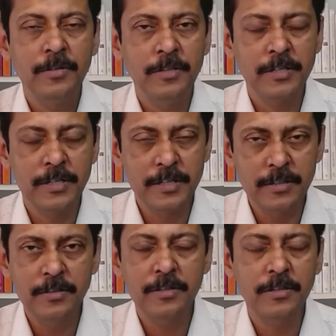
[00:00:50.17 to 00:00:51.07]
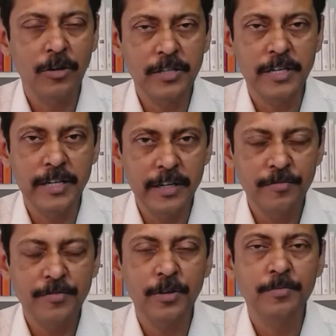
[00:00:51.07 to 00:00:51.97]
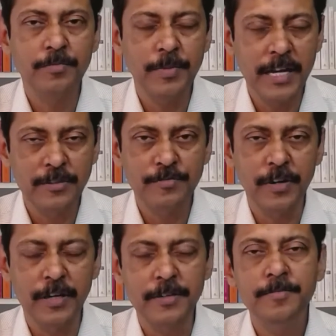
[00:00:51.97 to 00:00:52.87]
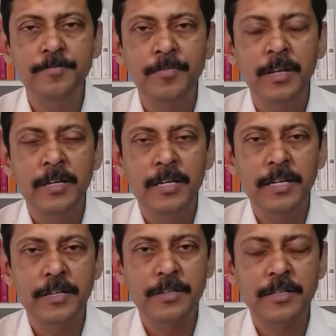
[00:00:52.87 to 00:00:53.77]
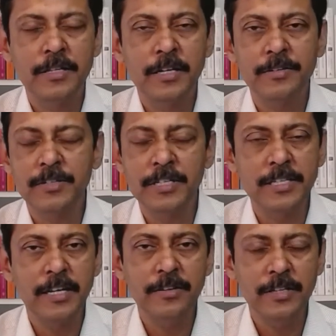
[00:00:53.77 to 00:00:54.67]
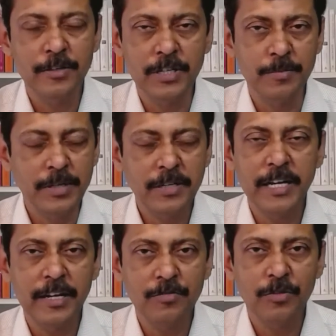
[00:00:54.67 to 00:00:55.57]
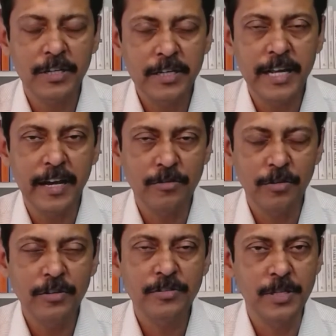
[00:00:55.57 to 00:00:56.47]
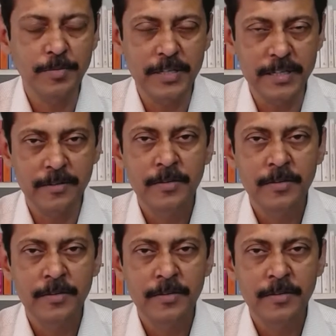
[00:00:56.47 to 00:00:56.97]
the returns or the gains from balanced fund is treated as equity, because that is what our tax laws stipulate.